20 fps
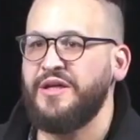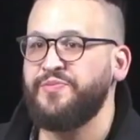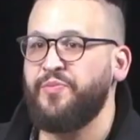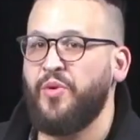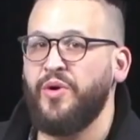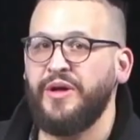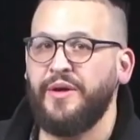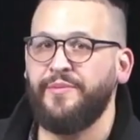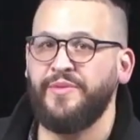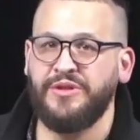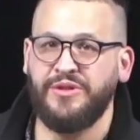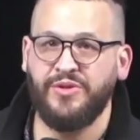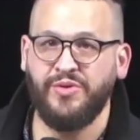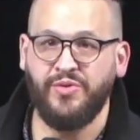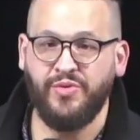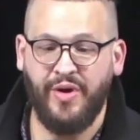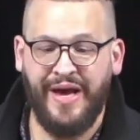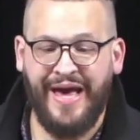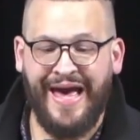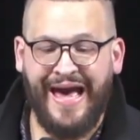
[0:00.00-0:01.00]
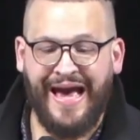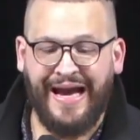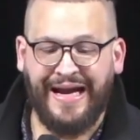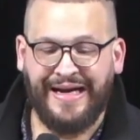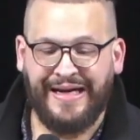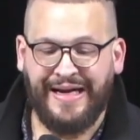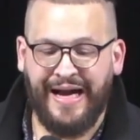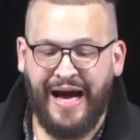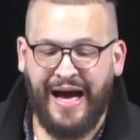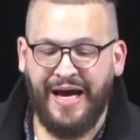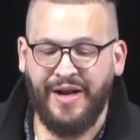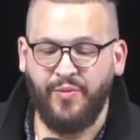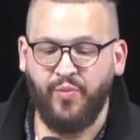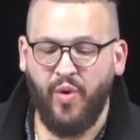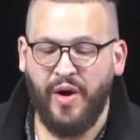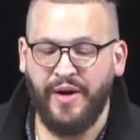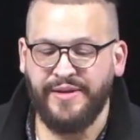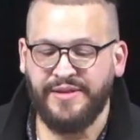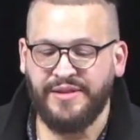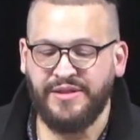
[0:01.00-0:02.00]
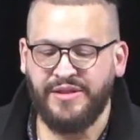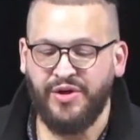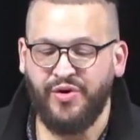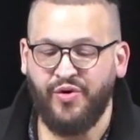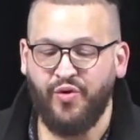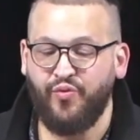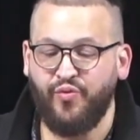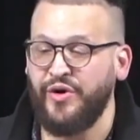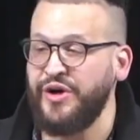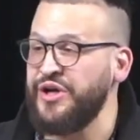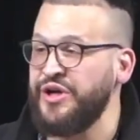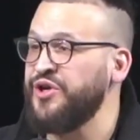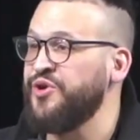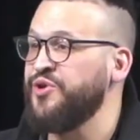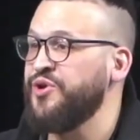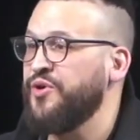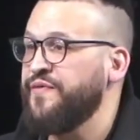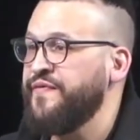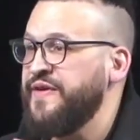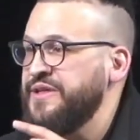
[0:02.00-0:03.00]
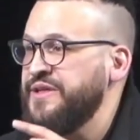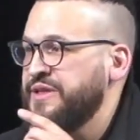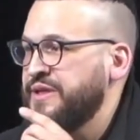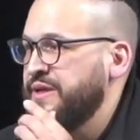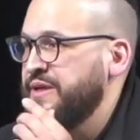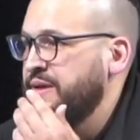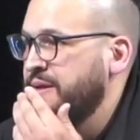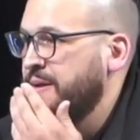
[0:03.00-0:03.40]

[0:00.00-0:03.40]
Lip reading: point number two. God wants to renew your vision.